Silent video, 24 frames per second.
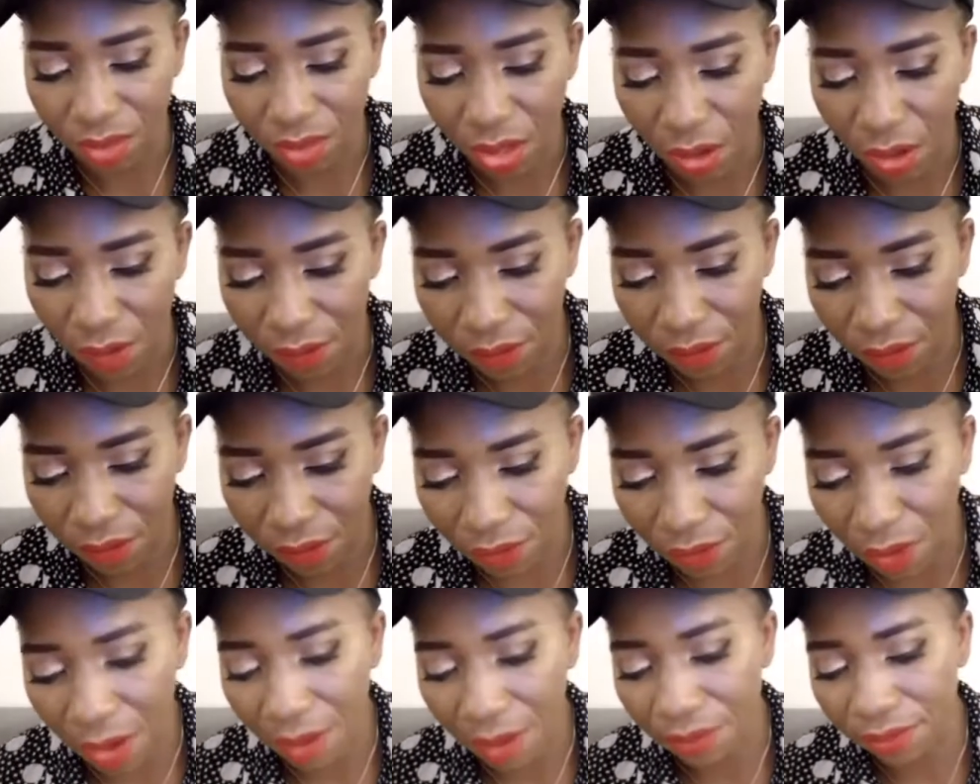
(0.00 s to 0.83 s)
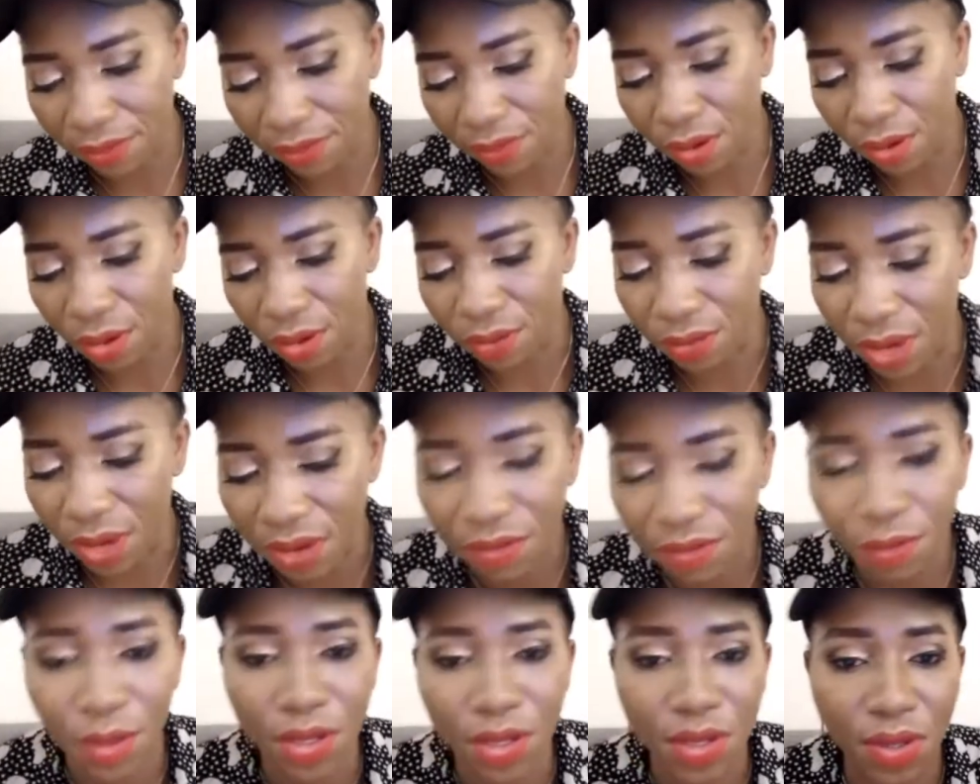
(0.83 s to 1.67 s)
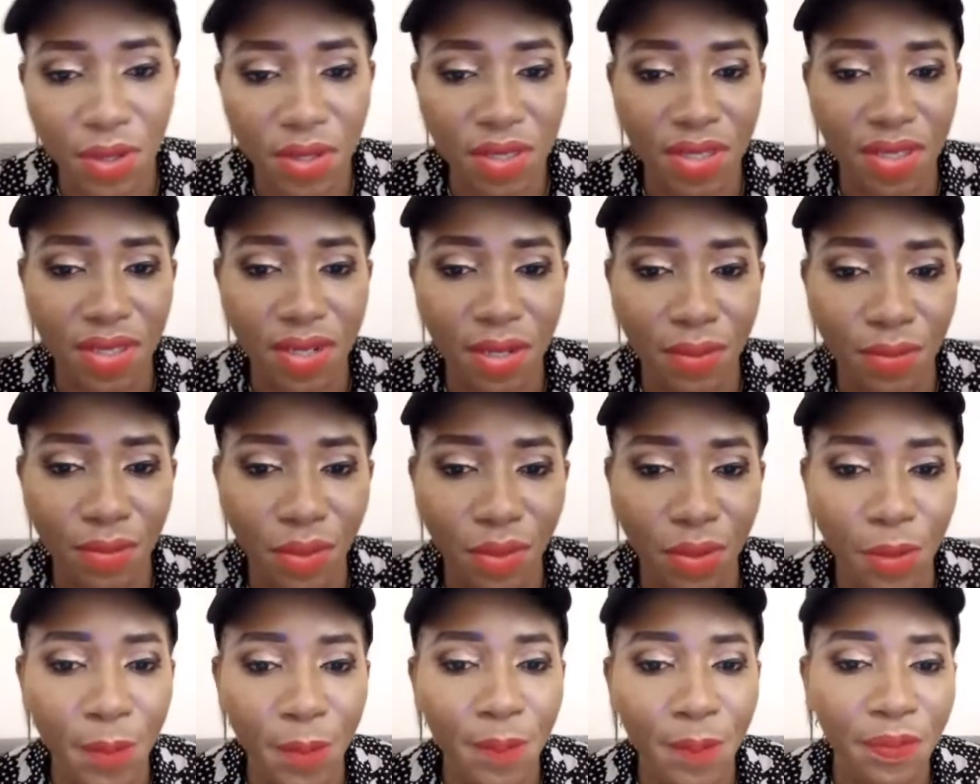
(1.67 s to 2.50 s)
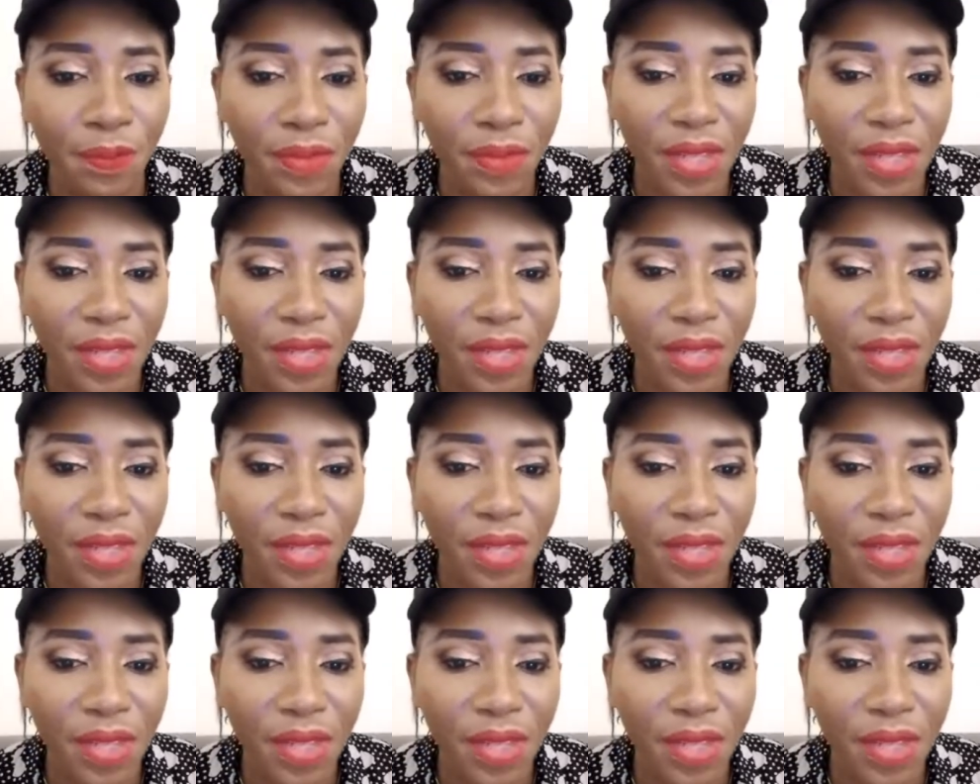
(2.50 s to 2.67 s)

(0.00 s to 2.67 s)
of four or five questions in Igbo.